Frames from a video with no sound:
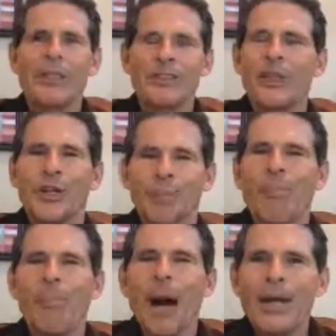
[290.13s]
this
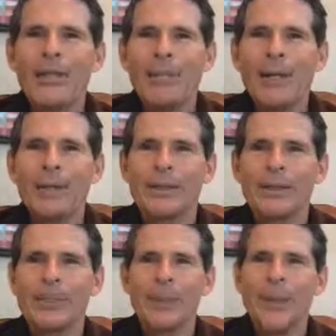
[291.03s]
monumental
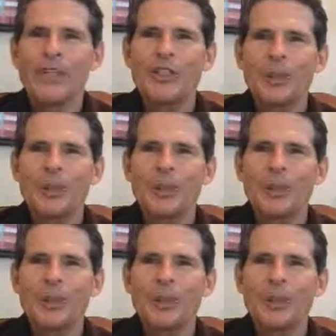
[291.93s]
expense